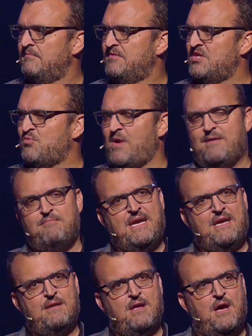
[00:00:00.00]
Does we
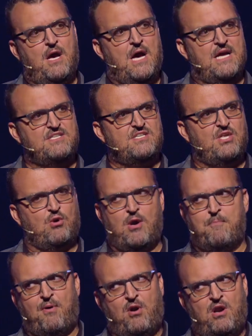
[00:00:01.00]
mean us that are a
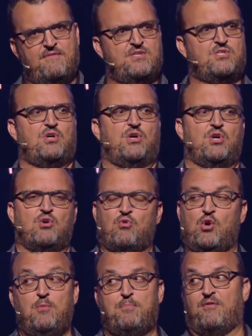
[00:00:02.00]
part of a certain
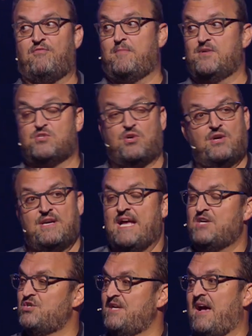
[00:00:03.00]
group or from a certain
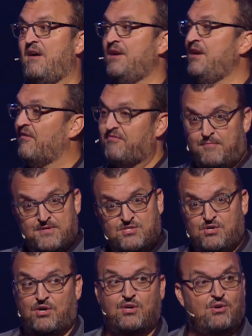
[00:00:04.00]
nationality or from a
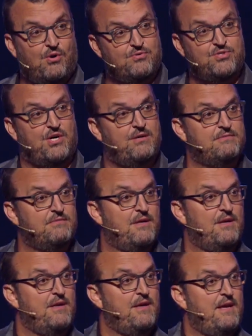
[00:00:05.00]
certain culture?
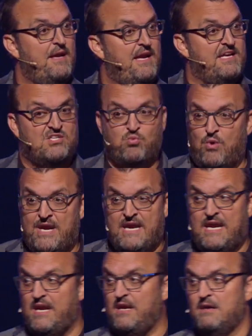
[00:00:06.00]
Is
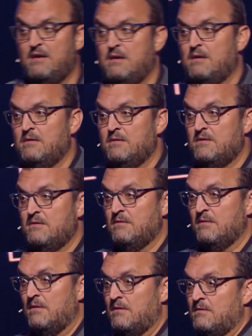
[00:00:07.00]
we
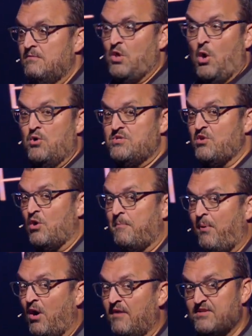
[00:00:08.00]
those that are a
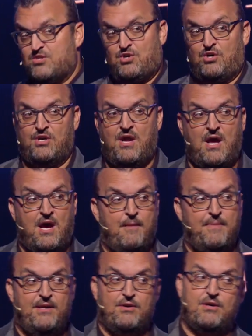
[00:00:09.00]
part of a certain
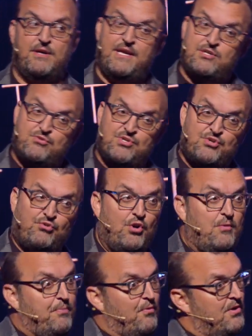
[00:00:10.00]
hobby or an interest
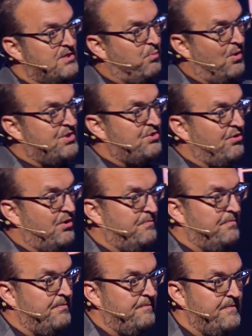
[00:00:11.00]
group or a sports group?